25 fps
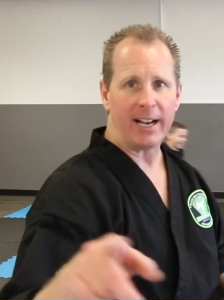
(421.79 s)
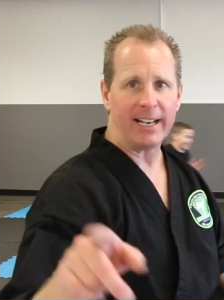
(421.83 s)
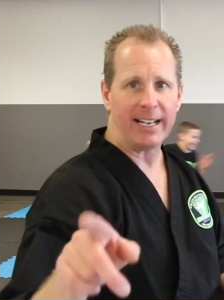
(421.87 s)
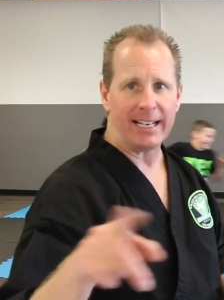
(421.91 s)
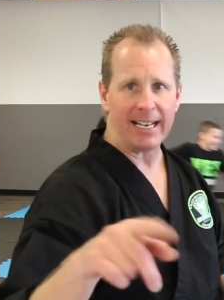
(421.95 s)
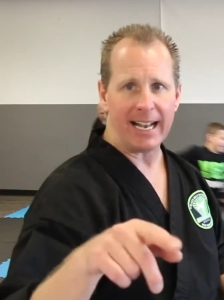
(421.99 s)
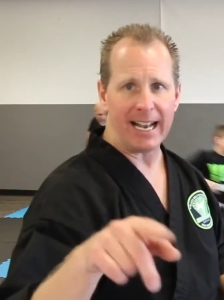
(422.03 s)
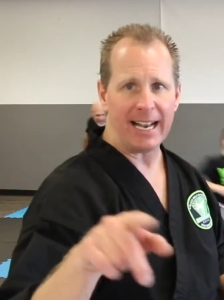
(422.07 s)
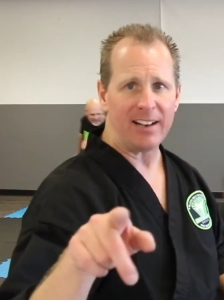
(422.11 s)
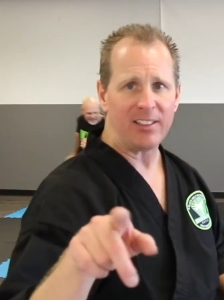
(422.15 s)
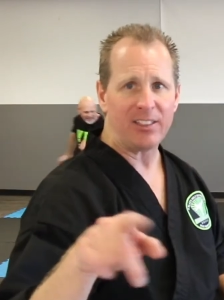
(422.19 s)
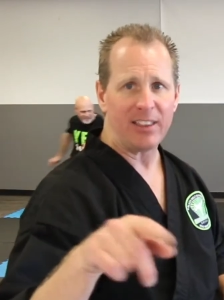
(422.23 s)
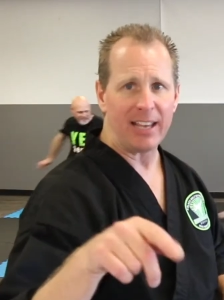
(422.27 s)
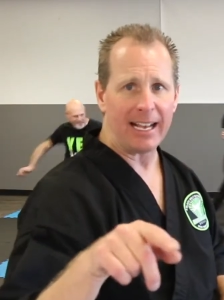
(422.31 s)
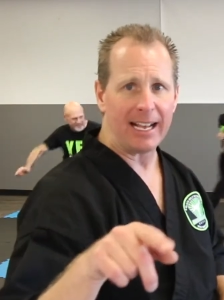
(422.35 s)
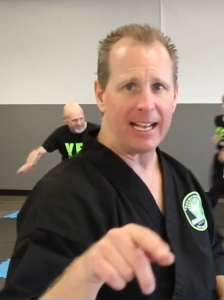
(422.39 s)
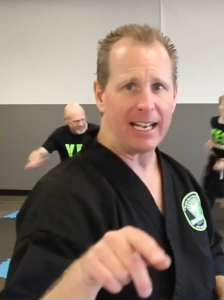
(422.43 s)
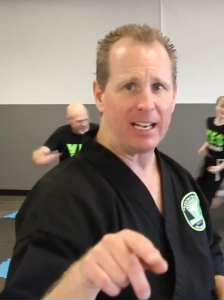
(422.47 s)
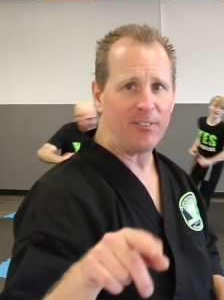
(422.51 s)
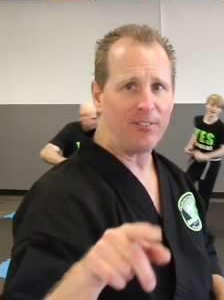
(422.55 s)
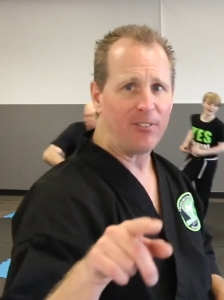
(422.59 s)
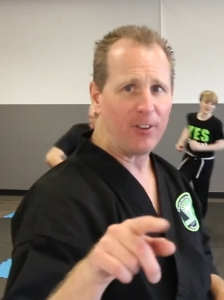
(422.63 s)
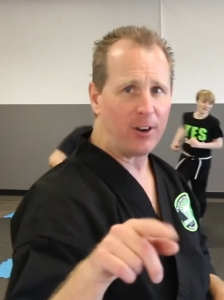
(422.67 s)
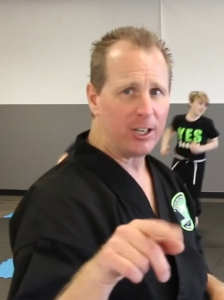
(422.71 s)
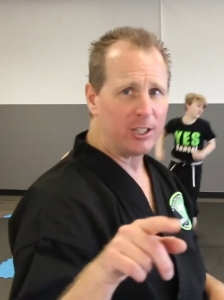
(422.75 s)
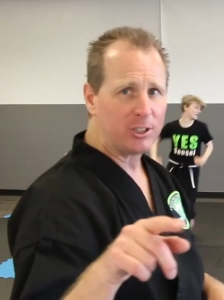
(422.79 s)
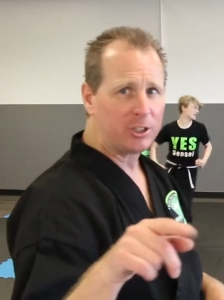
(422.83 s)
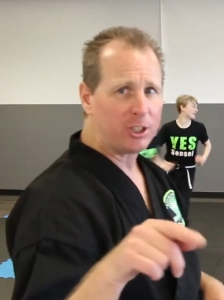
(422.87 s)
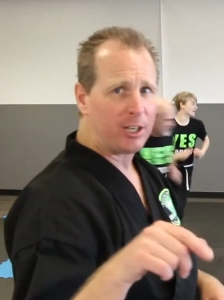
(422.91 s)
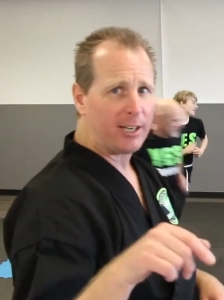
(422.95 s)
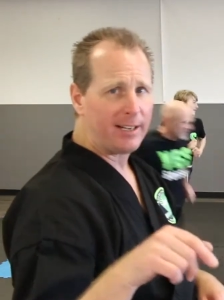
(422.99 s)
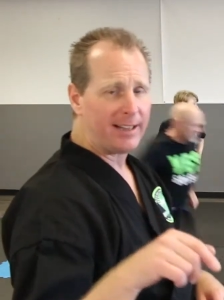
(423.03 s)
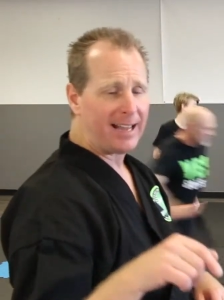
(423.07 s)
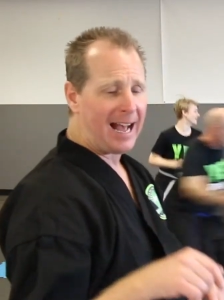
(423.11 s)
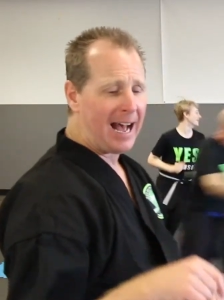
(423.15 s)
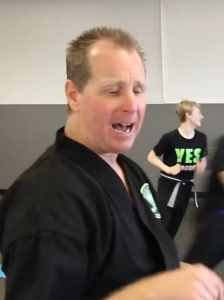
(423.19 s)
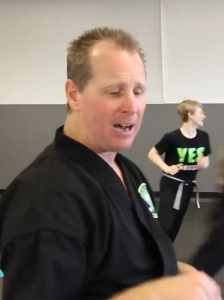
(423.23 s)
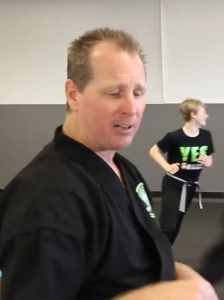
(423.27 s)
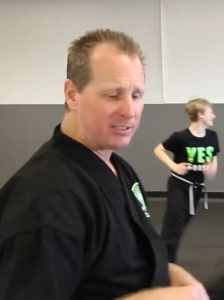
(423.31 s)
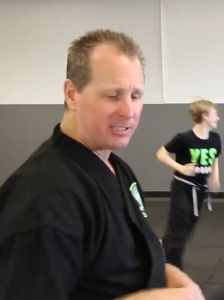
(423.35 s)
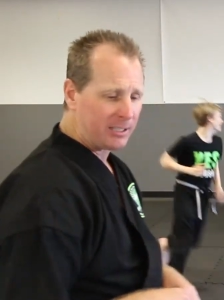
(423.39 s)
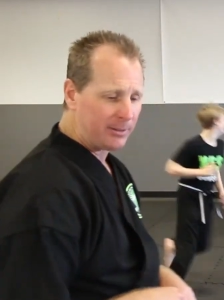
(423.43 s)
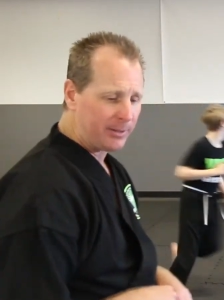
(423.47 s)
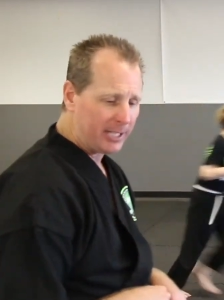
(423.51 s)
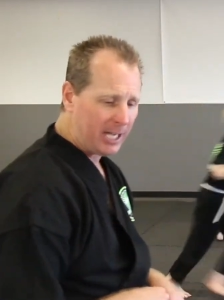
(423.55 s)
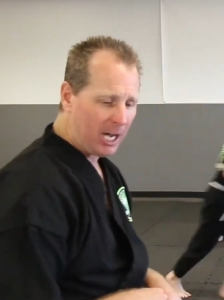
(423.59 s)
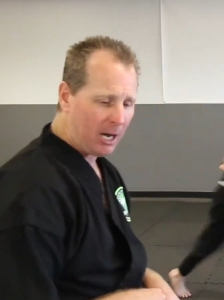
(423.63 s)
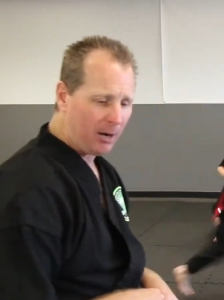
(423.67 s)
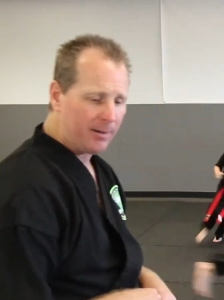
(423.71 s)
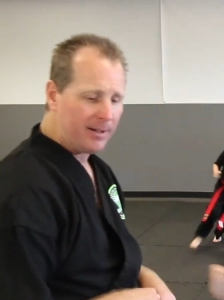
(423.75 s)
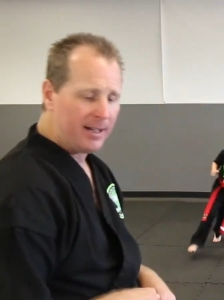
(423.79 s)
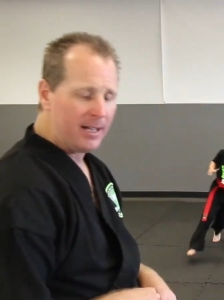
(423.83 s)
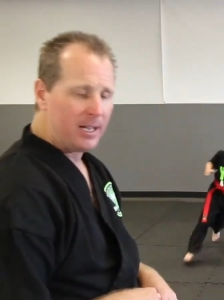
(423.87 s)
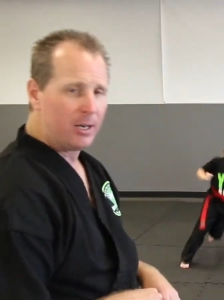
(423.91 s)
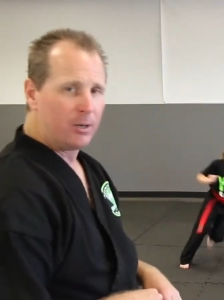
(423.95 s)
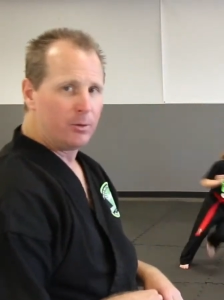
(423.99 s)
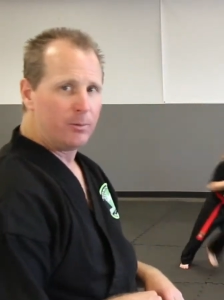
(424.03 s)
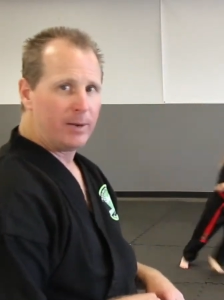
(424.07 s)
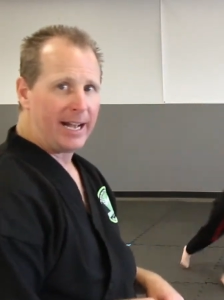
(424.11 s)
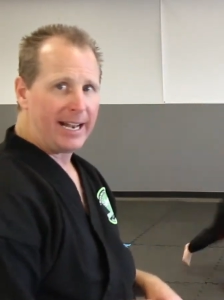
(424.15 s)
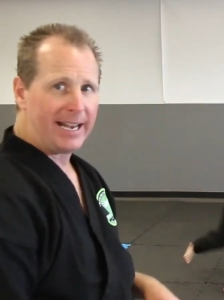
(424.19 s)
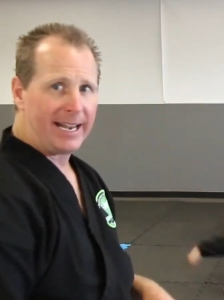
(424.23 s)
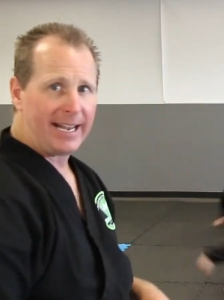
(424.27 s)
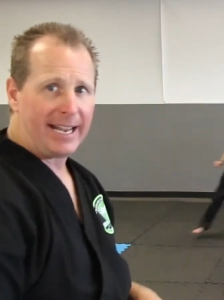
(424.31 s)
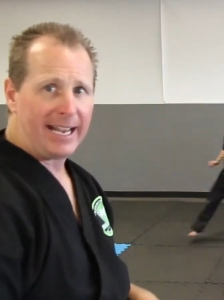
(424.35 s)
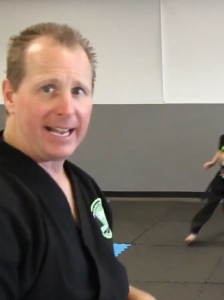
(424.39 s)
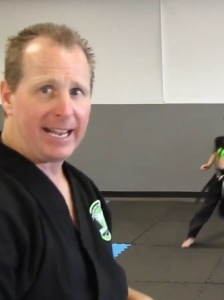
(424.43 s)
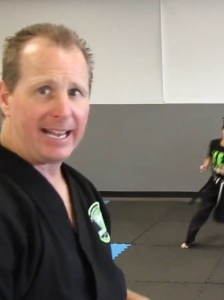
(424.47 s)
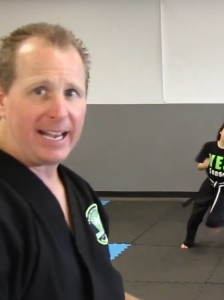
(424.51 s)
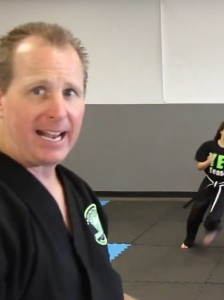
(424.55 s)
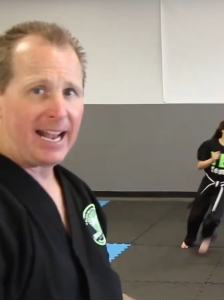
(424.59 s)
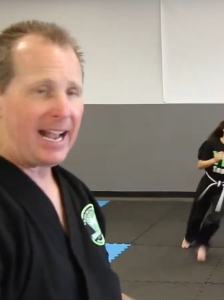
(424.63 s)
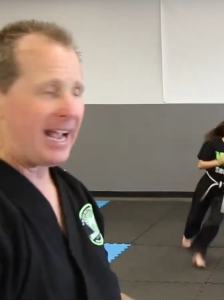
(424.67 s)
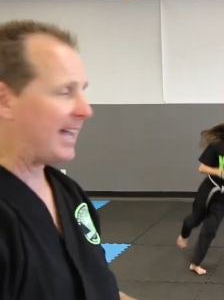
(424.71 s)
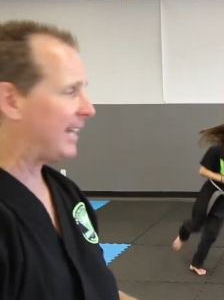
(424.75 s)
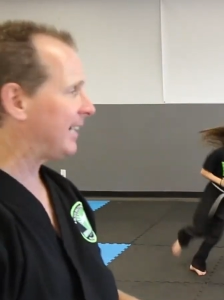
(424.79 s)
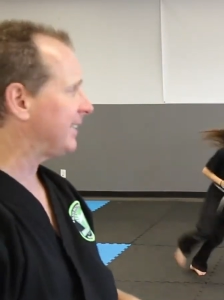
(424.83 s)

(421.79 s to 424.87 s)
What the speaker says: into anything, any furniture in the house. Here we go. Ready, and